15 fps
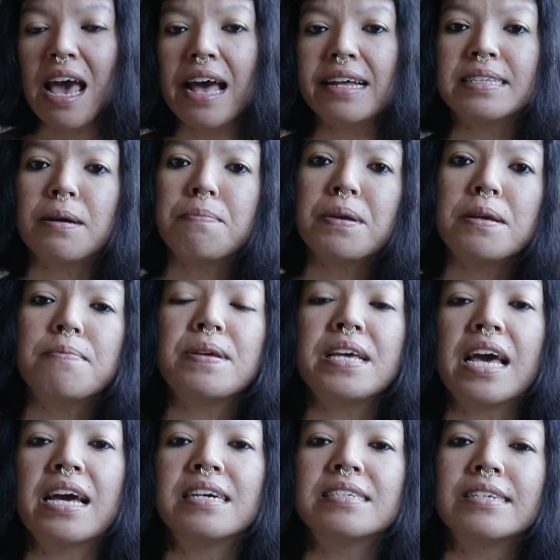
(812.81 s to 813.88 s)
And the
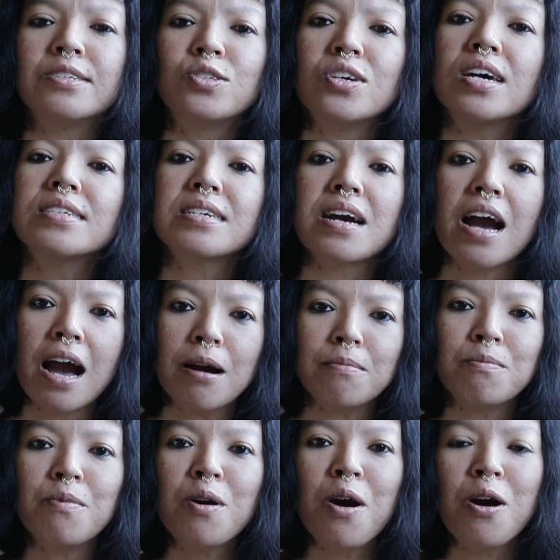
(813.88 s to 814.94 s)
BBS, it just
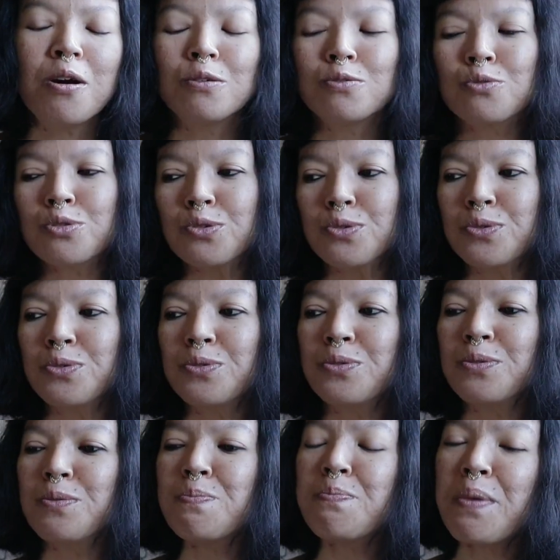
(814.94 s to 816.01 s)
come
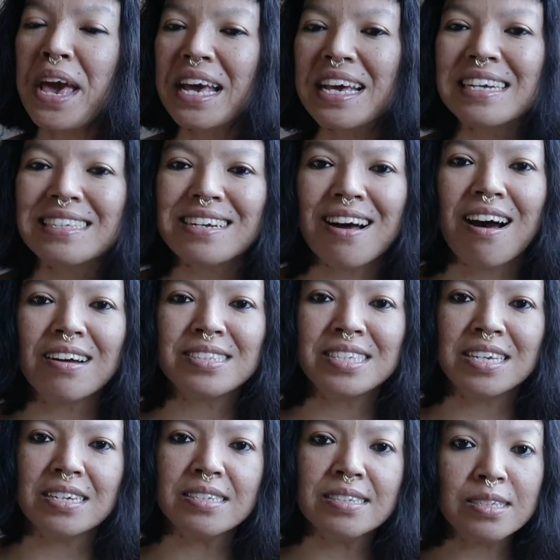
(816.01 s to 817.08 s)
through making the
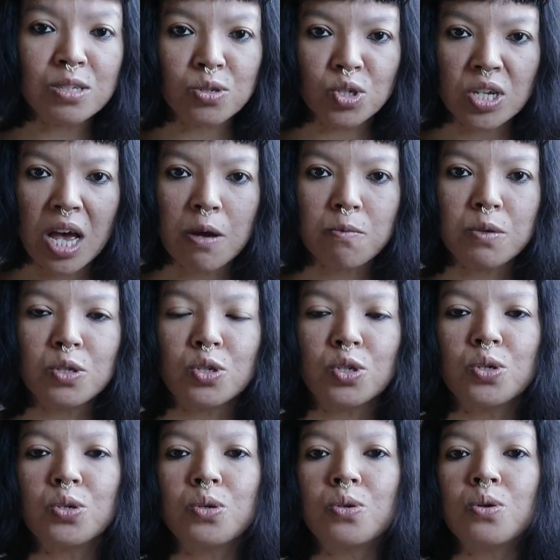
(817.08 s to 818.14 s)
contents to share with
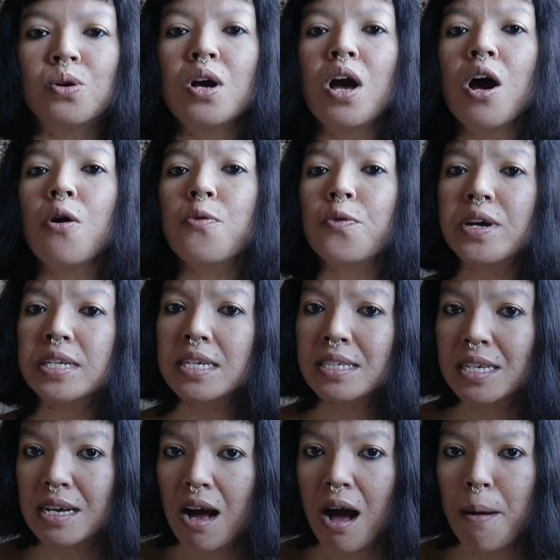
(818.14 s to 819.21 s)
you,
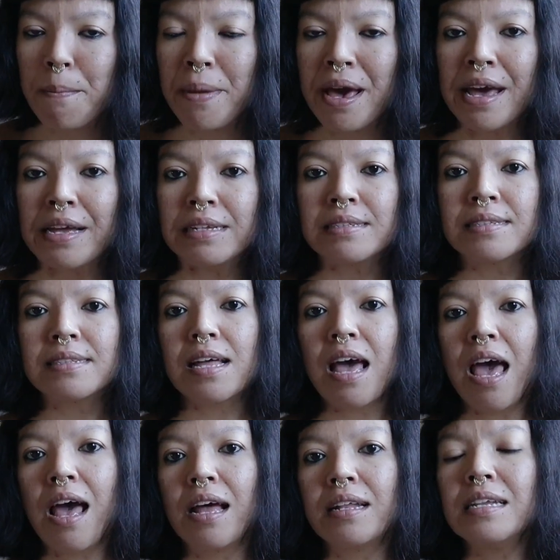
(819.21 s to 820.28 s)
reading the comments
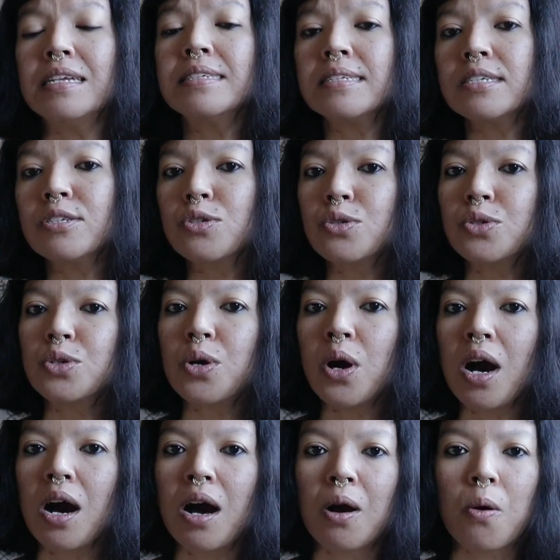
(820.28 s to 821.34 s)
and listen to
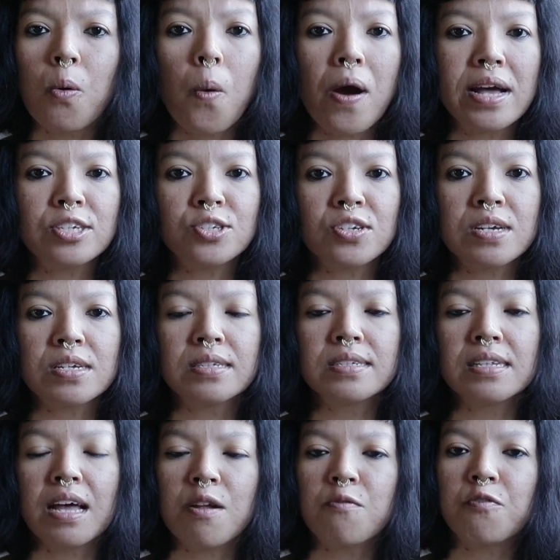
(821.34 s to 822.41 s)
your
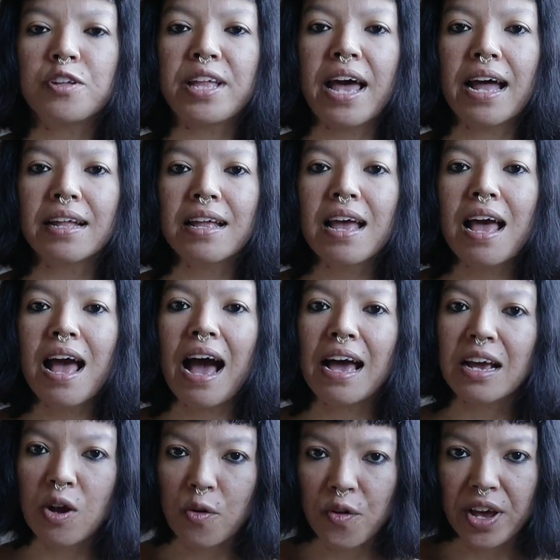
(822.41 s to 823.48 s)
questions, and for that
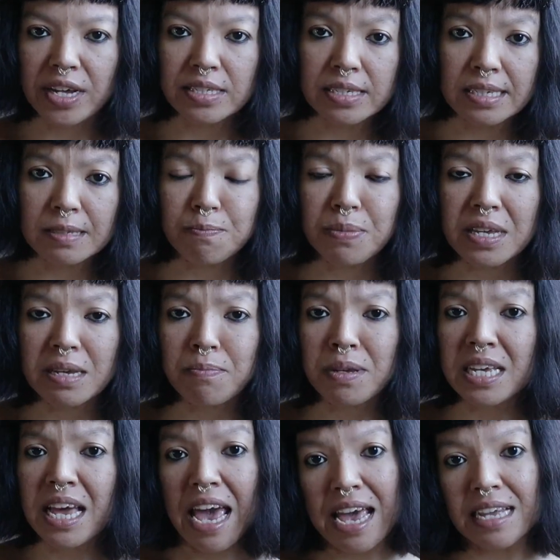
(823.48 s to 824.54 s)
I create this
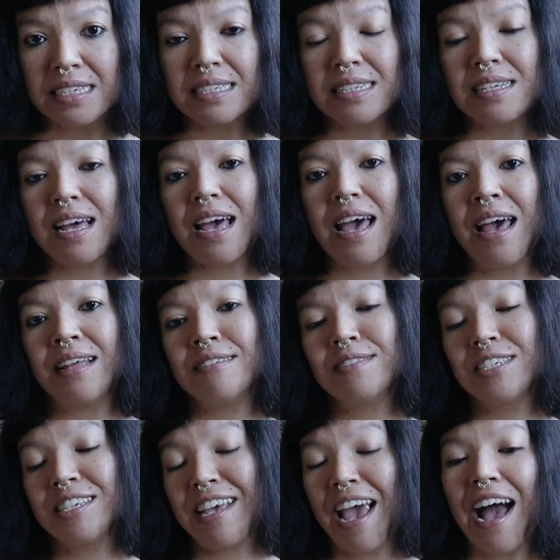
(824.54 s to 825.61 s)
BBS.
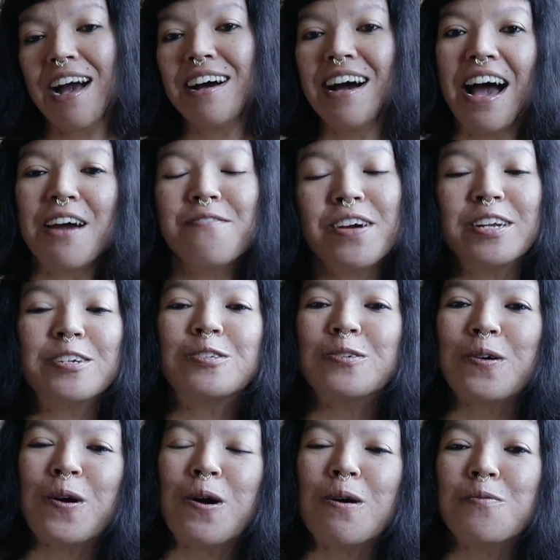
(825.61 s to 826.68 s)
And yeah, I really
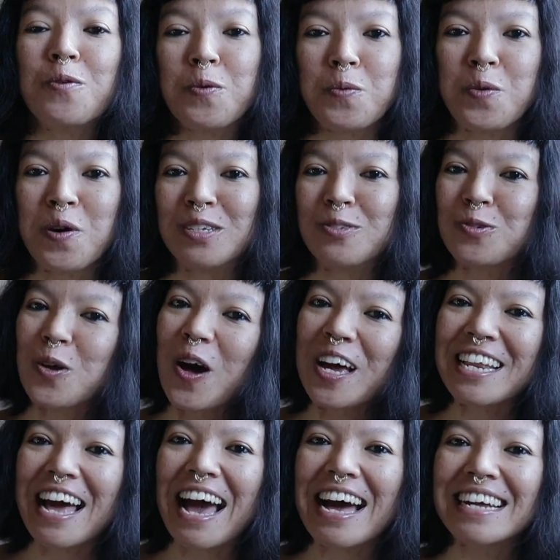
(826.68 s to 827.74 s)
do hope you will
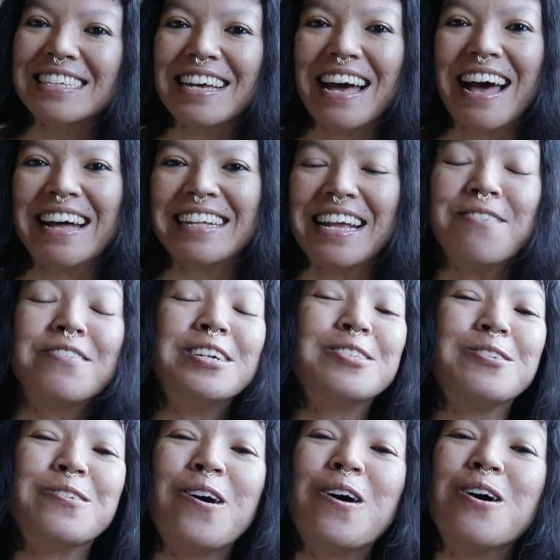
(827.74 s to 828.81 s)
enjoy that, and I really
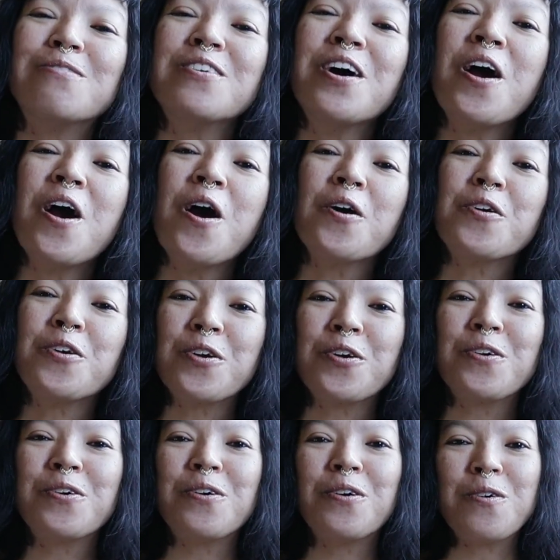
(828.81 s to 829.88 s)
do hope
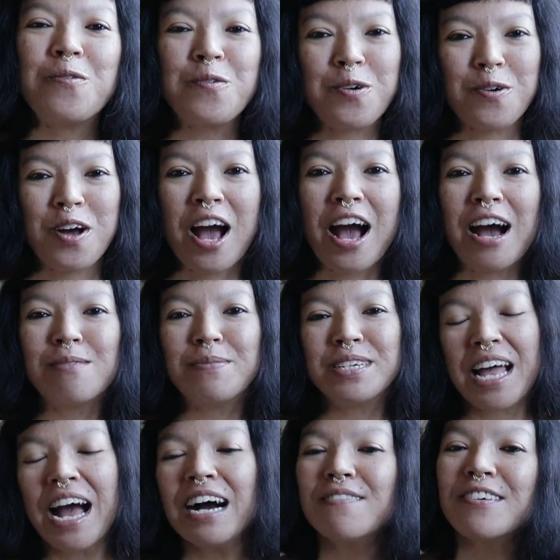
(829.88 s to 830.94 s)
you will come
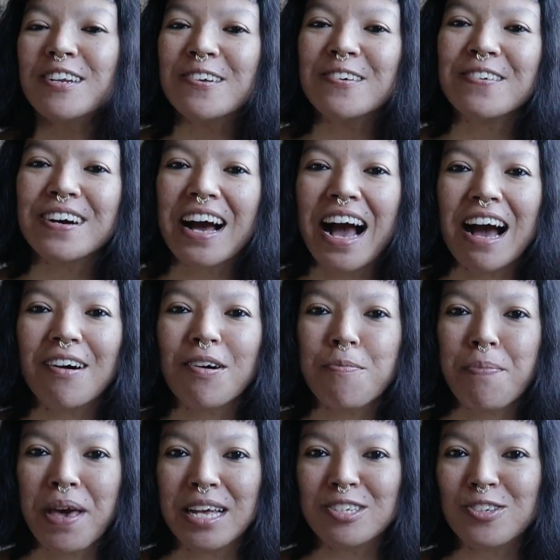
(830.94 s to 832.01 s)
and have a look our
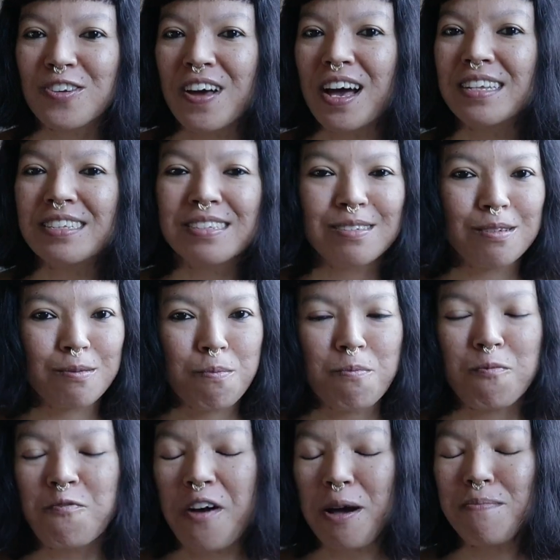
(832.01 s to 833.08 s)
Patreon
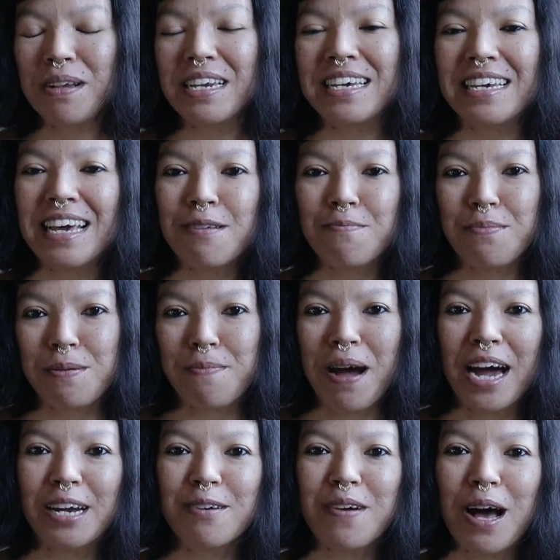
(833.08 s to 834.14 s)
family and be
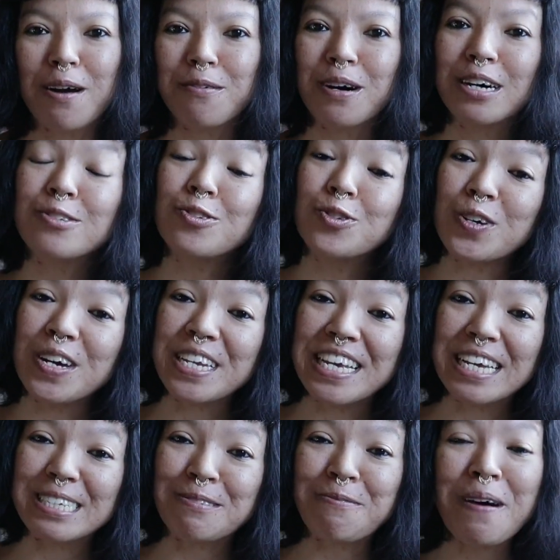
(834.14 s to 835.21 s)
part of our
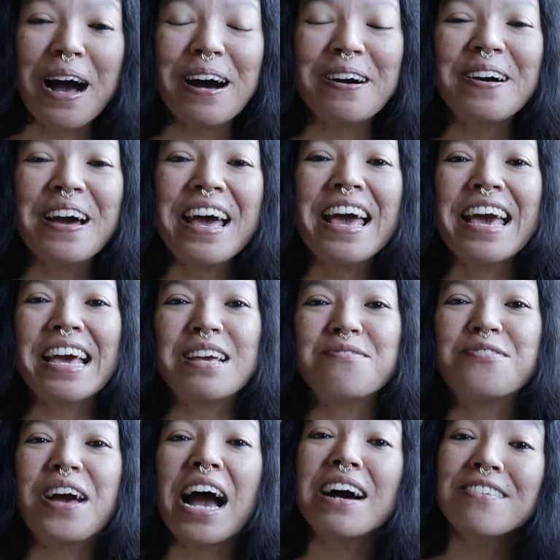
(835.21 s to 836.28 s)
journey as well.
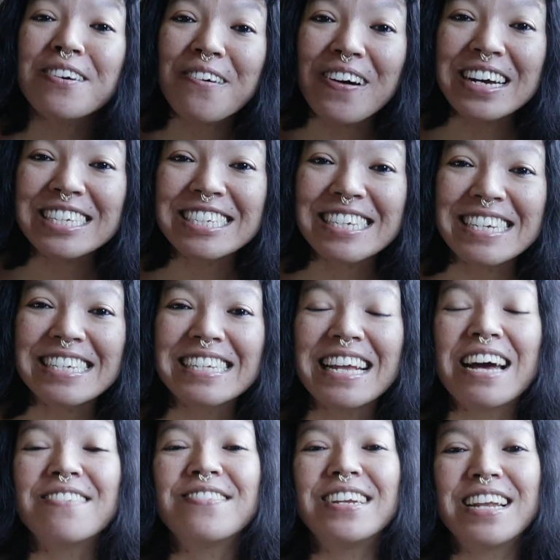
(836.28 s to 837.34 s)
If you have a question,
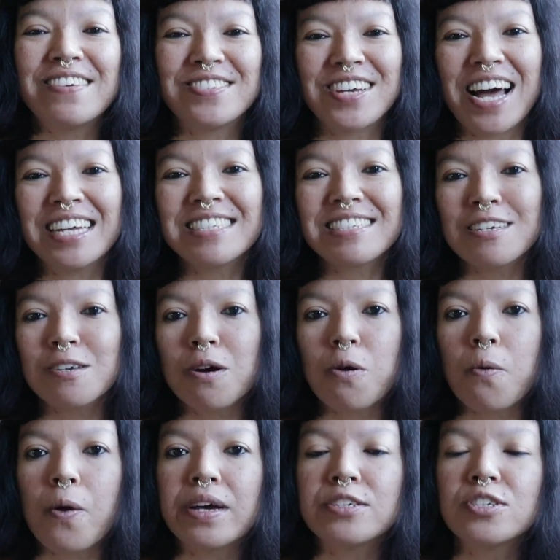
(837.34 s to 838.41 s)
I would love to answer your
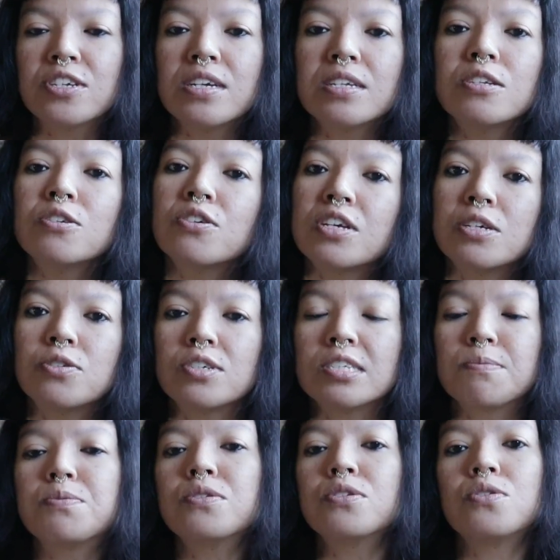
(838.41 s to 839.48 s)
question. You can
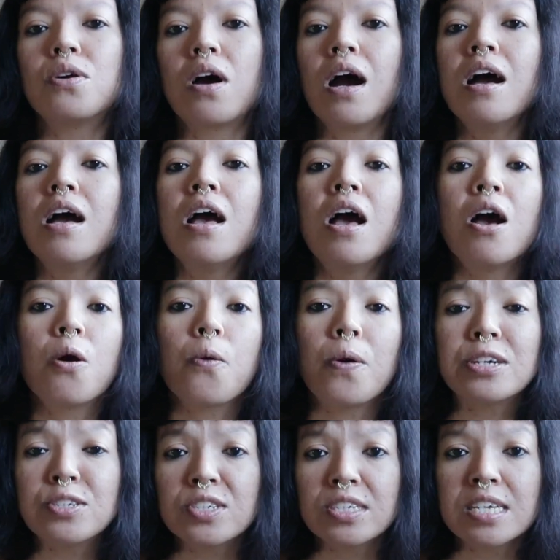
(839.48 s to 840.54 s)
just put your
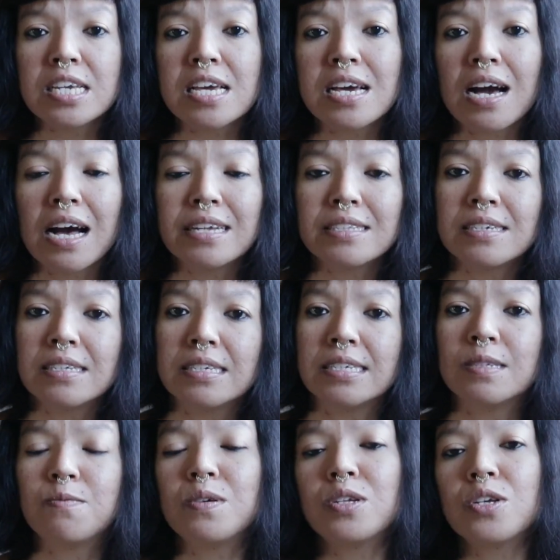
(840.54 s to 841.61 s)
question here under
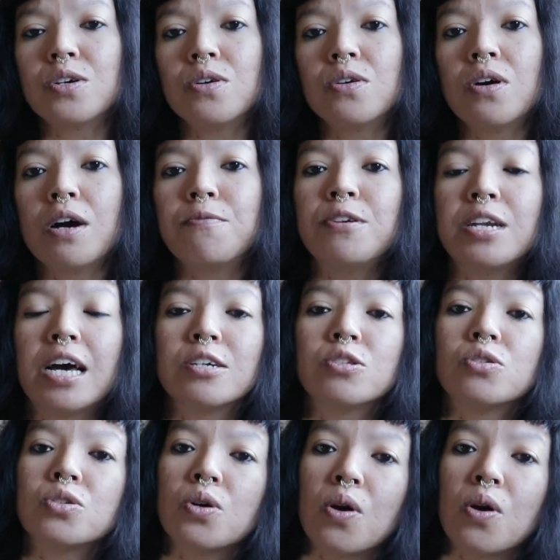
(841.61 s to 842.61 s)
this video. I would like to